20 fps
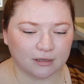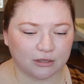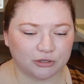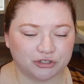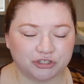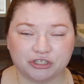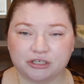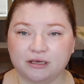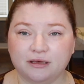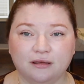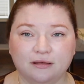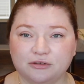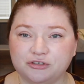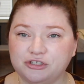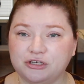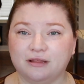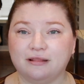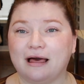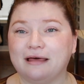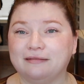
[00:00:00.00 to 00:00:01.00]
she
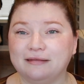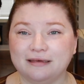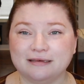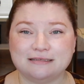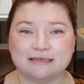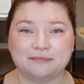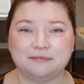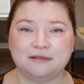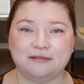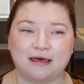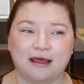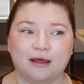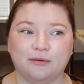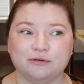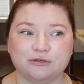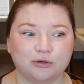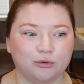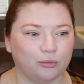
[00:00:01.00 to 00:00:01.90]
gladly accepted that. I was